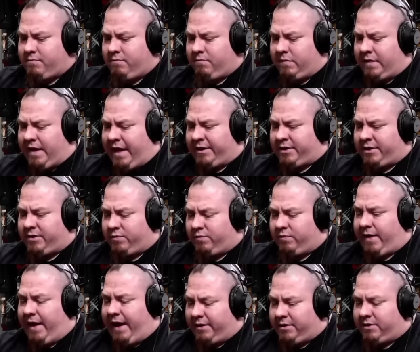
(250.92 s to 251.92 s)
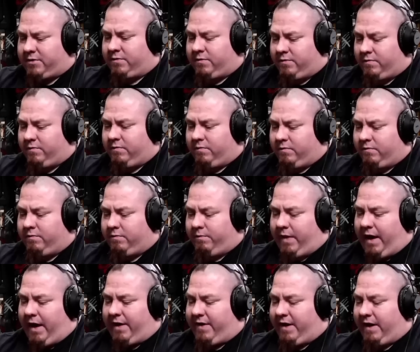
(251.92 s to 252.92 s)
that's, that's,
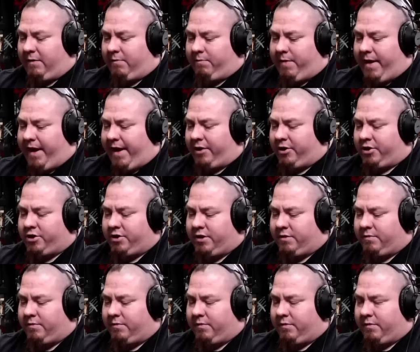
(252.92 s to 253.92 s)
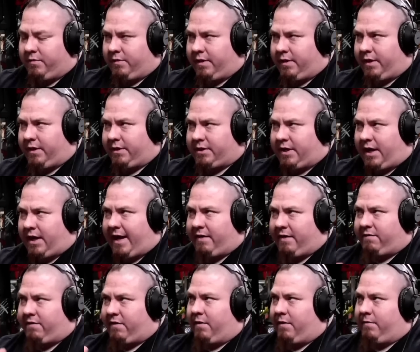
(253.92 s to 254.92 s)
I think bench, aside
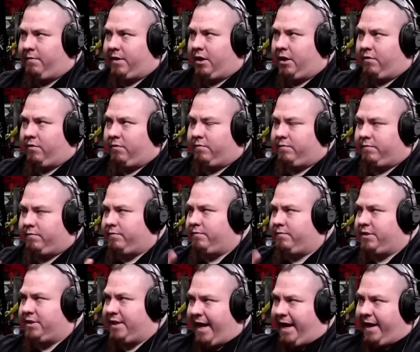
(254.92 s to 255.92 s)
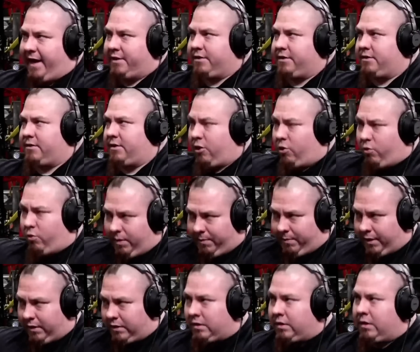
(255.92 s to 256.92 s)
from, you know, sans
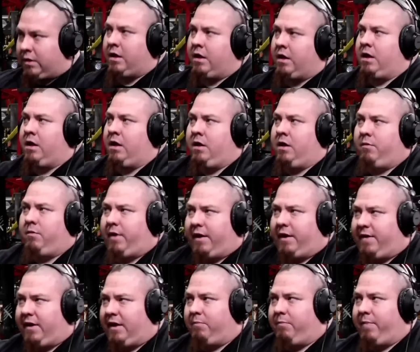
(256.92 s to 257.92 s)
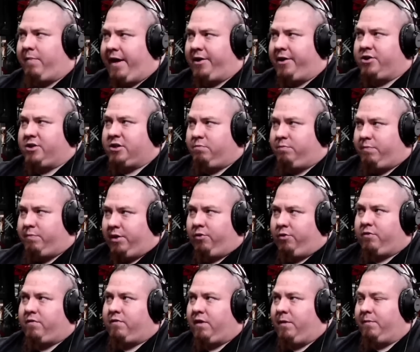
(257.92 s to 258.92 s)
equipment, but I think bench is
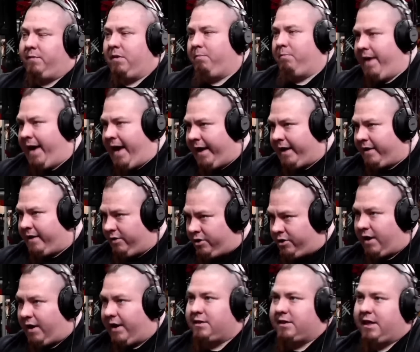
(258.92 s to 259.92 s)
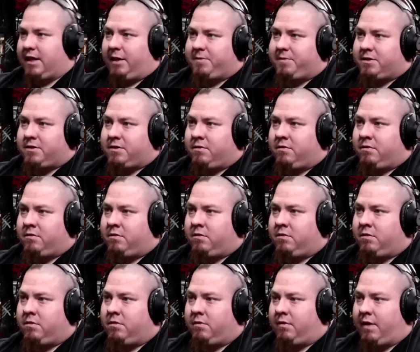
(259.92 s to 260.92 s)
built from the back and the triceps.
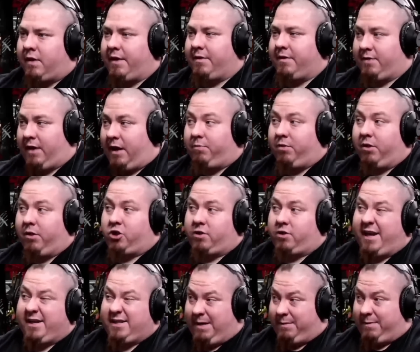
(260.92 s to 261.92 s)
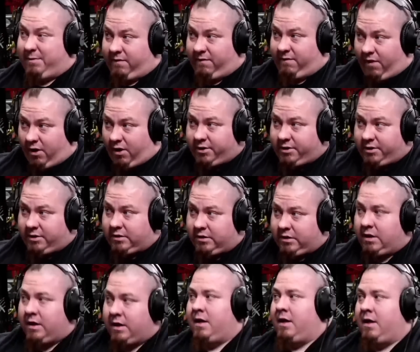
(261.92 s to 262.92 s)
Mm-hmm. I, I put triceps first,
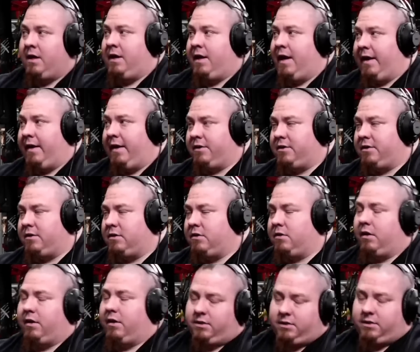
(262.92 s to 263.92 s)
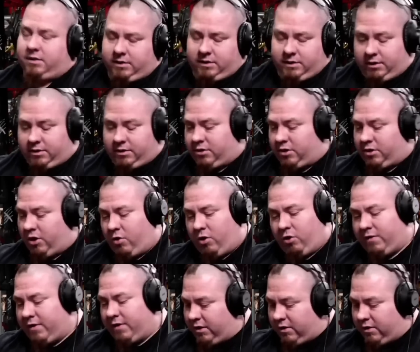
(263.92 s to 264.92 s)
and it's, it's just, it's so
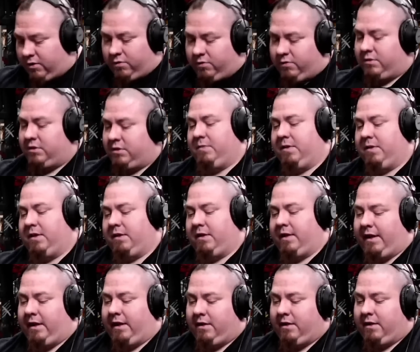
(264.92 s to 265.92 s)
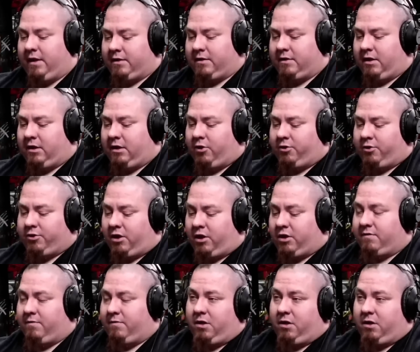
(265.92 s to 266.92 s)
overused, but like it's, it all starts
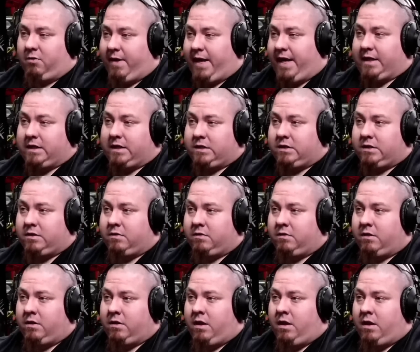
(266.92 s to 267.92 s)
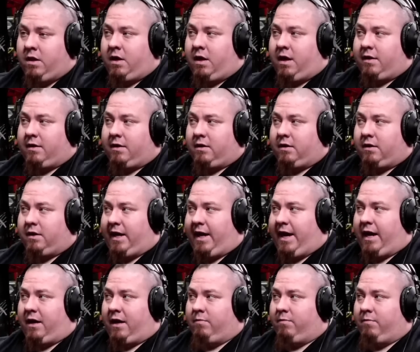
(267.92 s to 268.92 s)
from your base. You
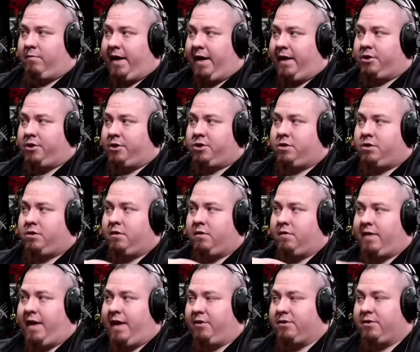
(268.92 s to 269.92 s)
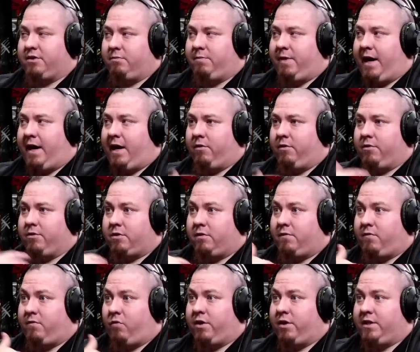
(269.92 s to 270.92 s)
can't bench a thousand pounds or
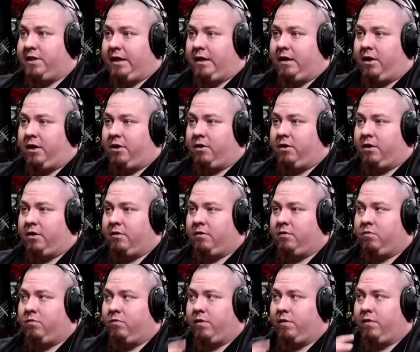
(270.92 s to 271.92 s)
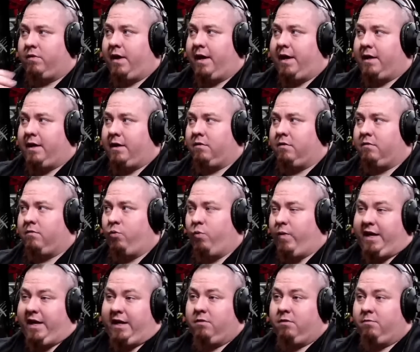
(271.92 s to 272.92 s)
fourteen hundred with a
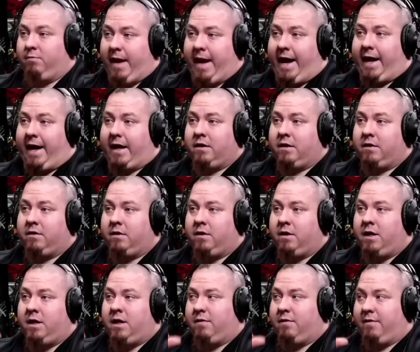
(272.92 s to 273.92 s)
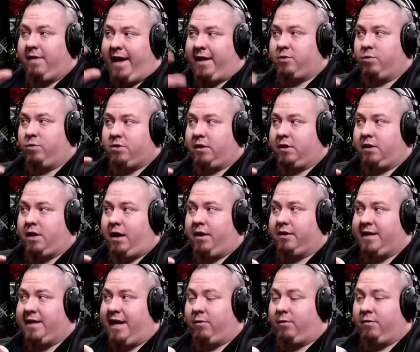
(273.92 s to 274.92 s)
weak back. Mm-hmm. That's what's in
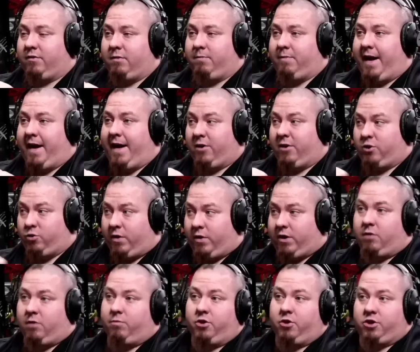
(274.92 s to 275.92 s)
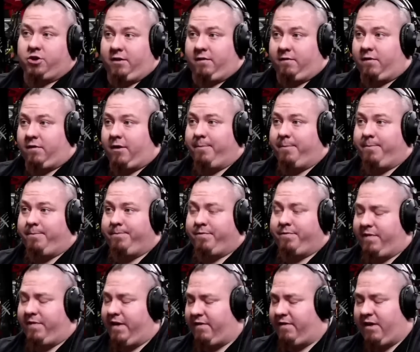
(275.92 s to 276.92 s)
contact with the pad. That's what you're pushing from.
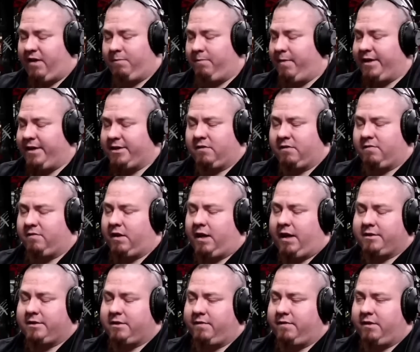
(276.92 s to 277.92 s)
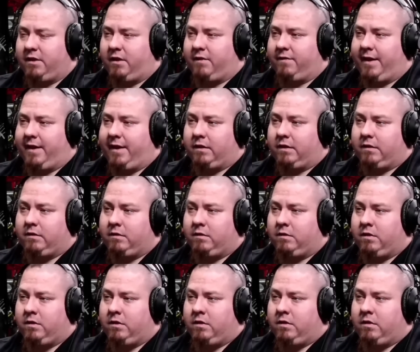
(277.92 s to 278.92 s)
Very, very basic philosophy on that.
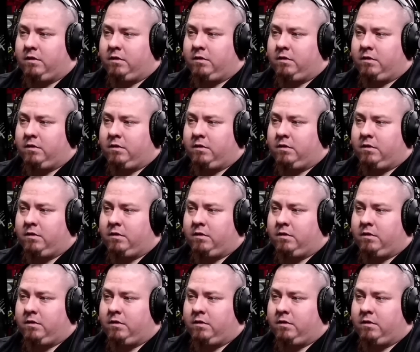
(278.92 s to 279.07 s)
Let's,